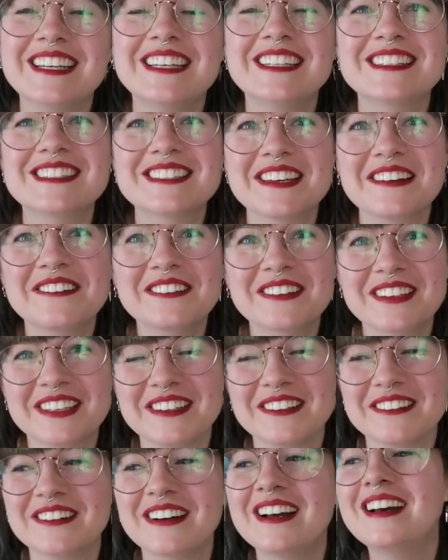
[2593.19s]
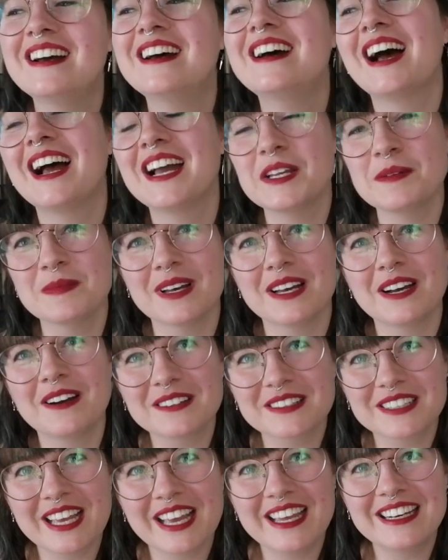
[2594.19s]
It's so cute. I am
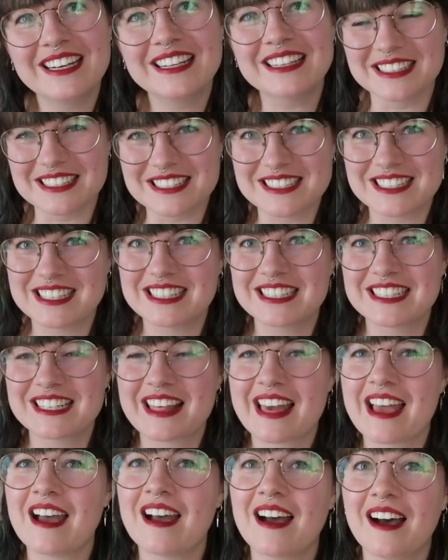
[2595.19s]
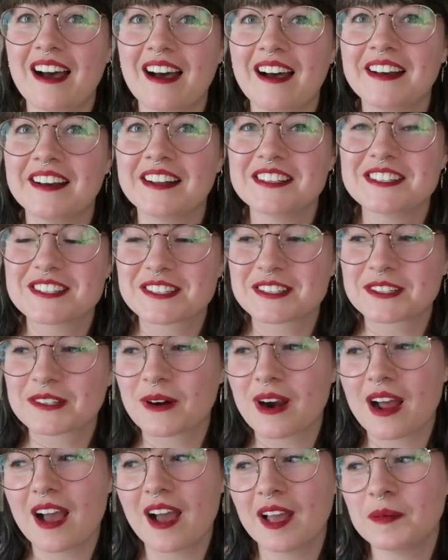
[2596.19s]
again listening to that on
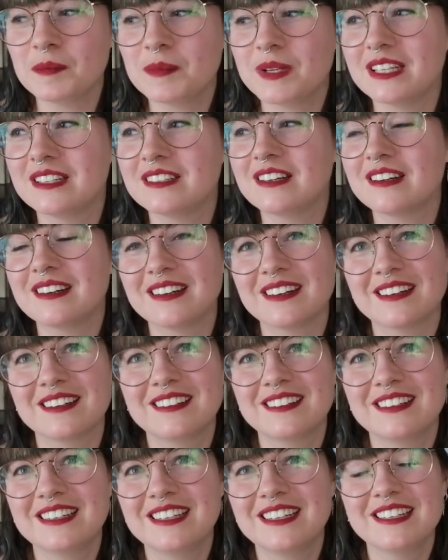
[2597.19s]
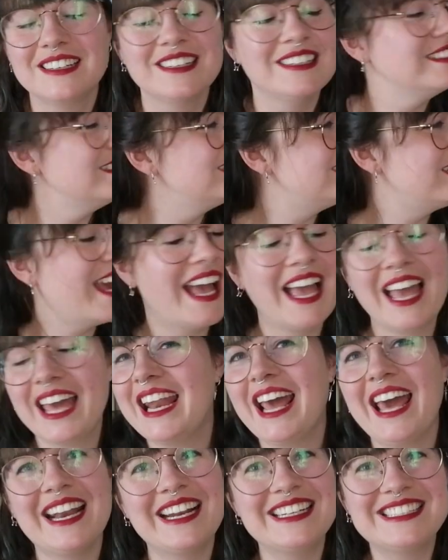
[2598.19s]
Scribd and uh
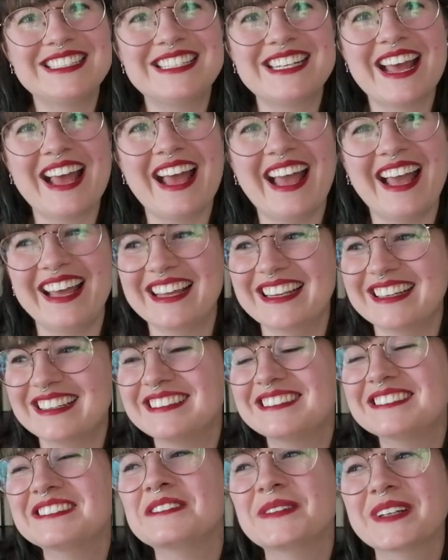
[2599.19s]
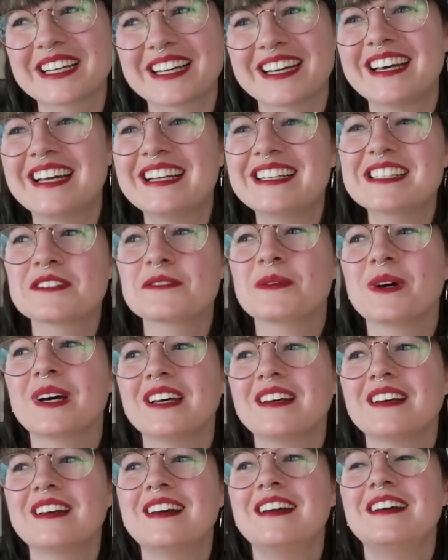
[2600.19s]
10 out of 10. Oh my god, I just
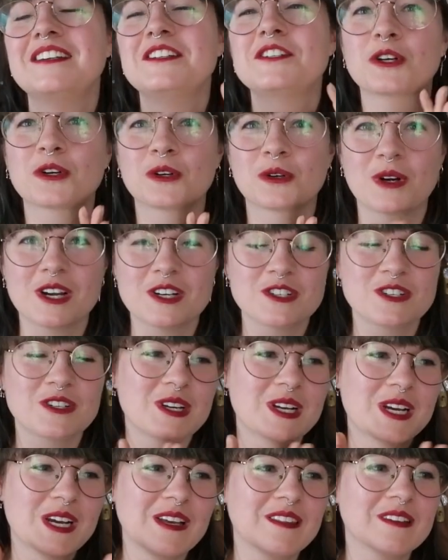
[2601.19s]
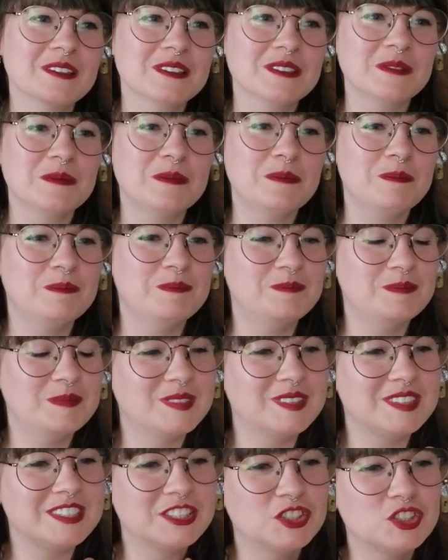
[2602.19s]
want to crush their
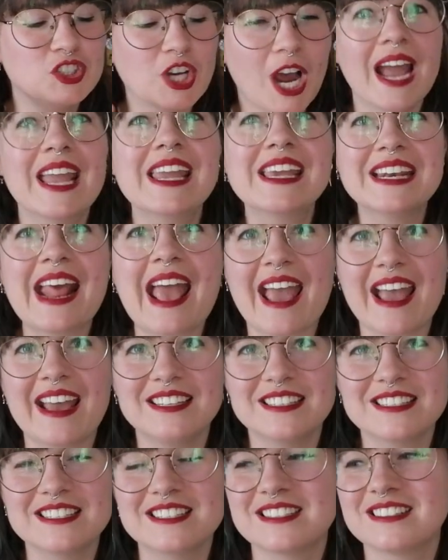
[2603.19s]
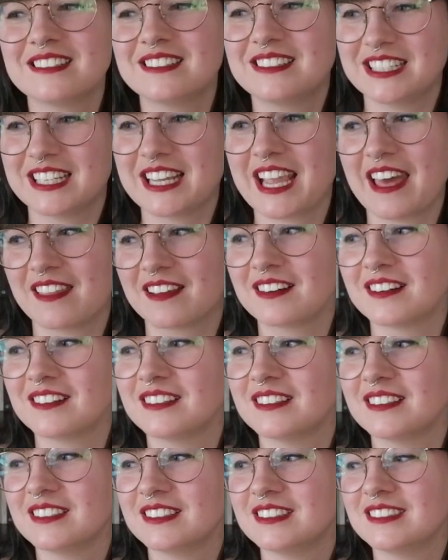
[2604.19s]
giant heads
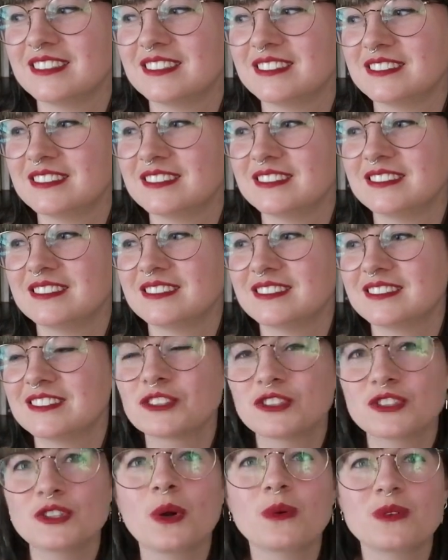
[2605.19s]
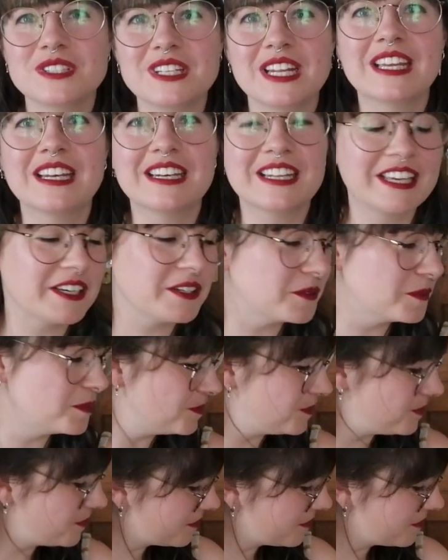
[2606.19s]
together. They're so stinking cute.